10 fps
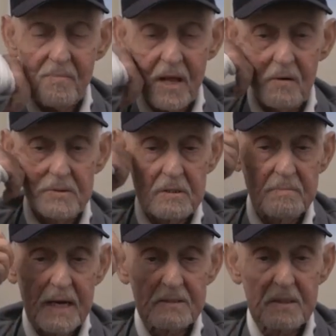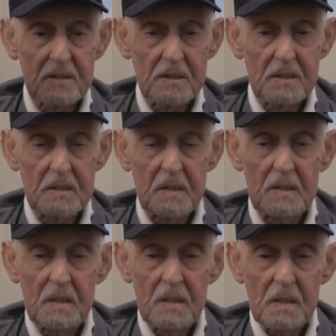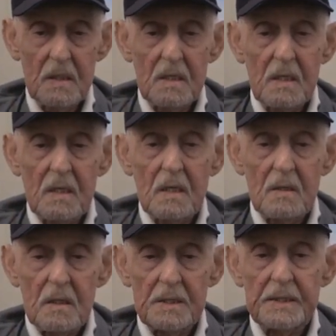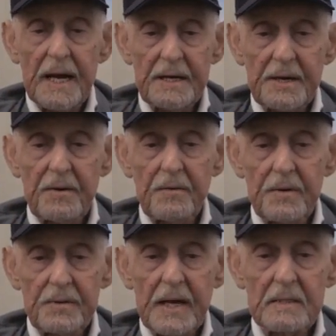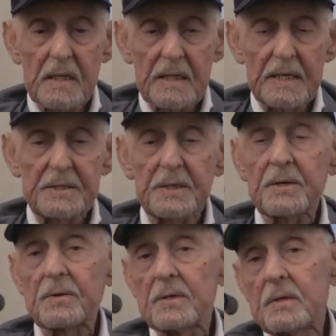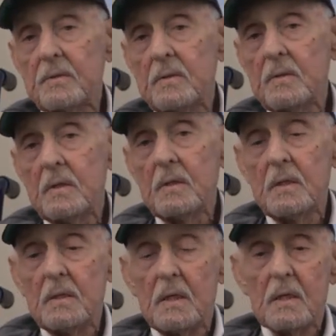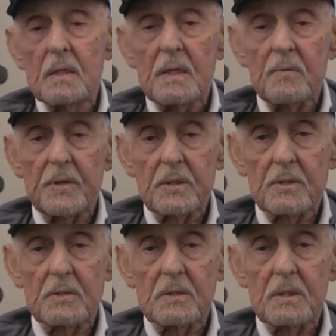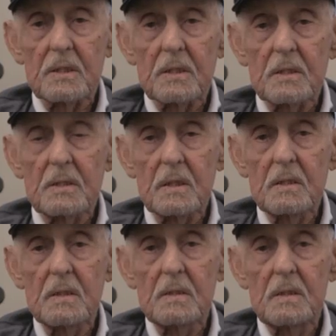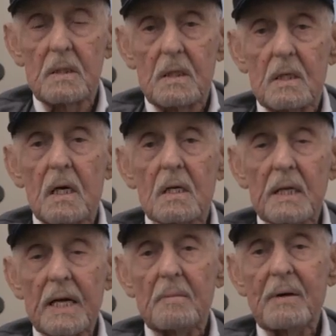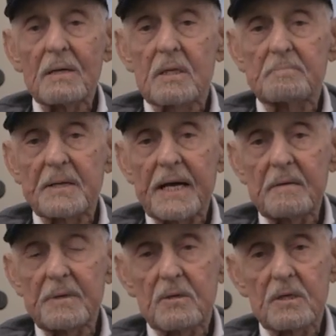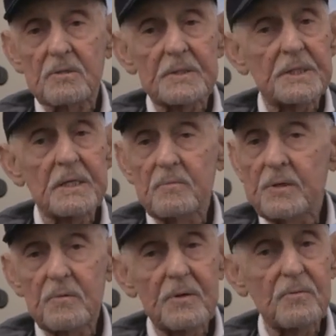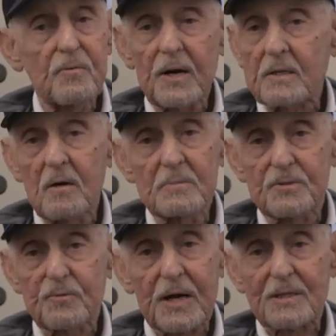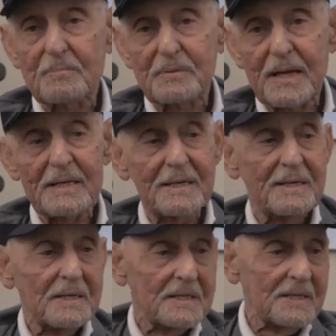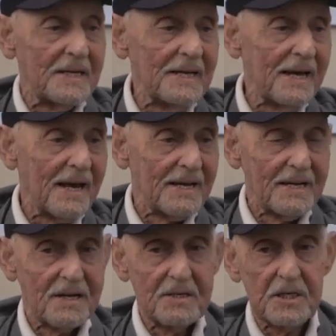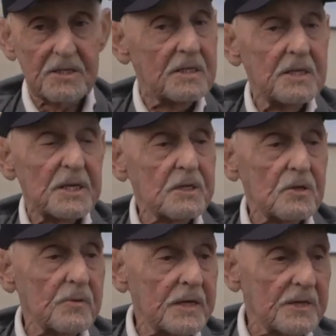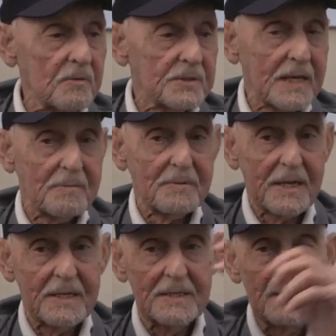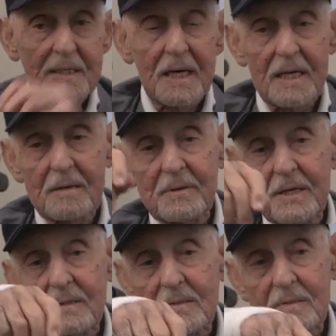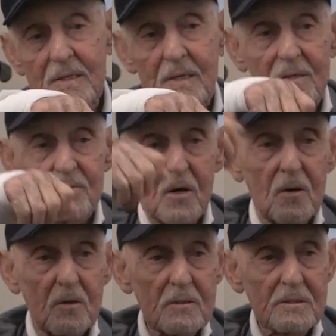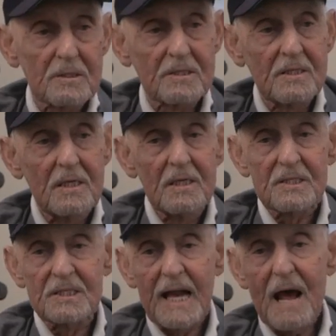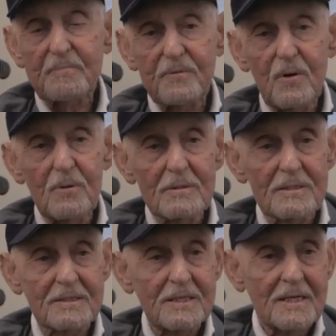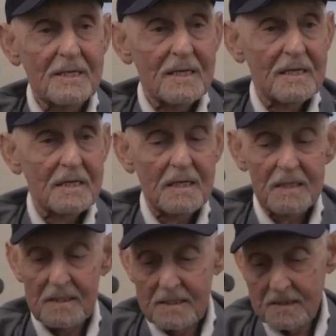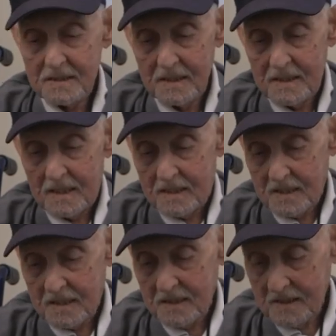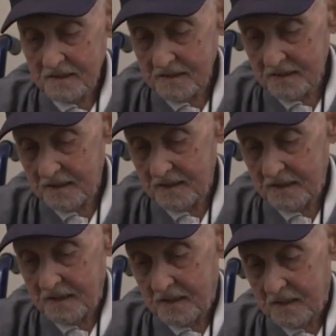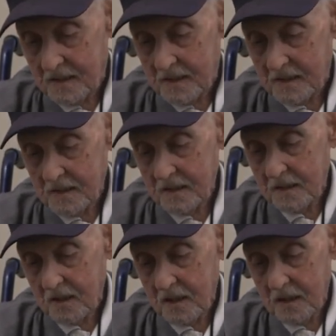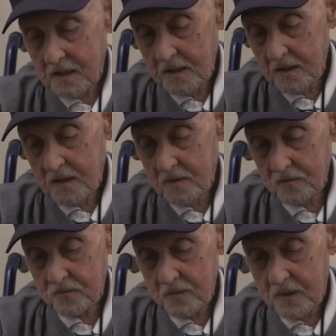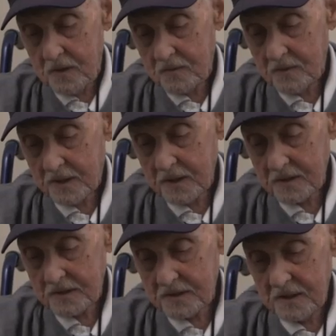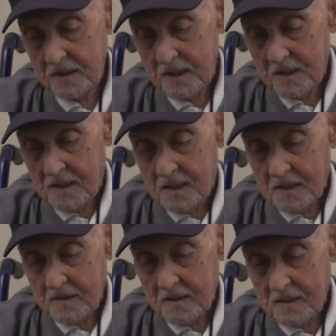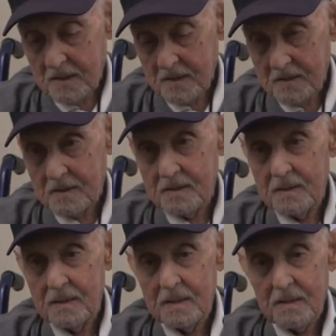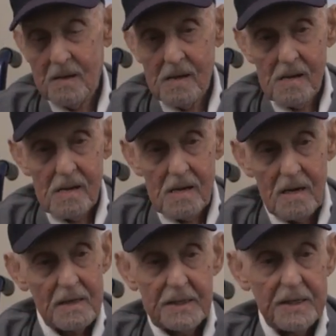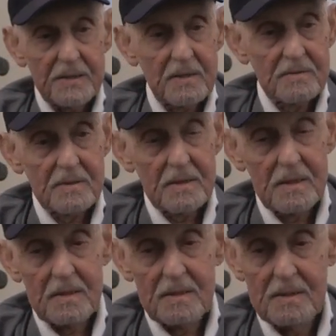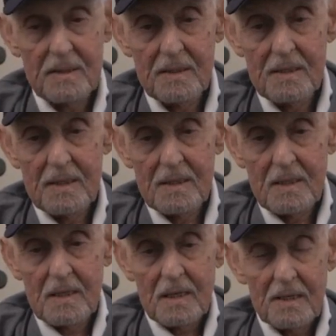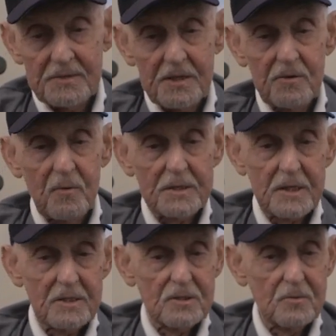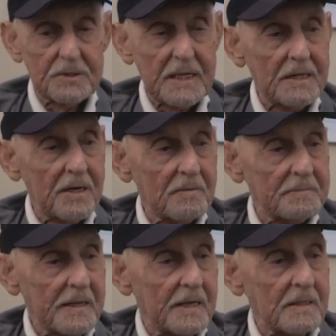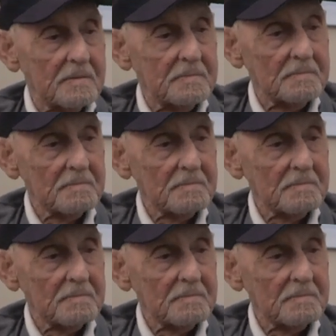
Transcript: that was about uh, in that era that that era that we learned a lot about the plane because we did we, we wrecked, almost wrecked the plane in the air. You know, you can you can do anything with that plane. I mean, uh, rolls, snap rolls, uh, uh, uh, what else? Uh, any other uh, thing you wanted to do with that airplane?